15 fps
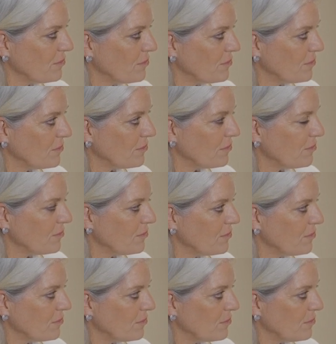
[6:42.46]

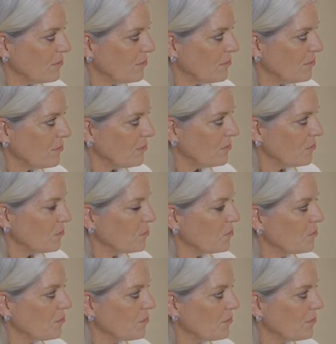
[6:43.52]

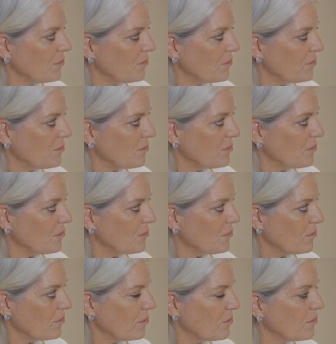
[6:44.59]

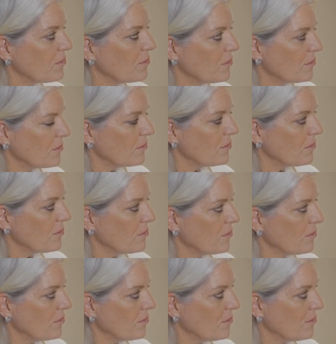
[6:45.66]

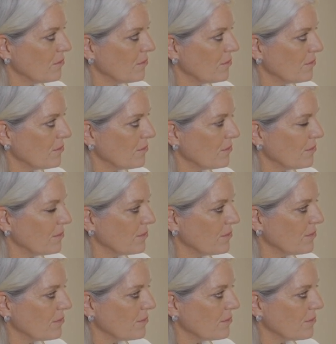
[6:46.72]

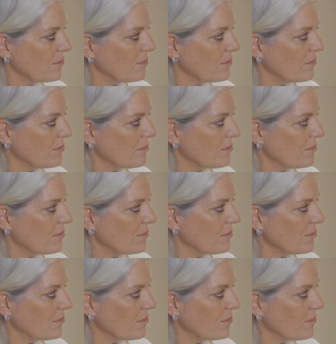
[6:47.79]

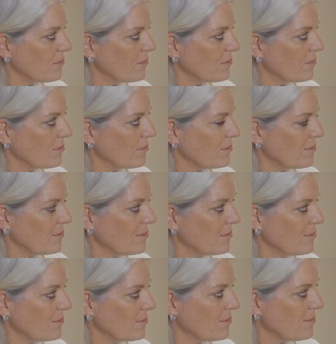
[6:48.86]

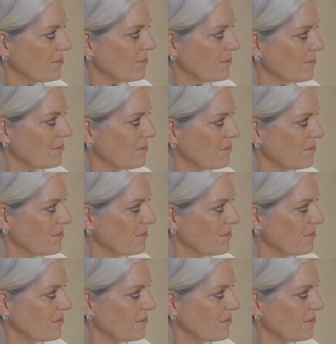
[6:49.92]
This person isn't speaking.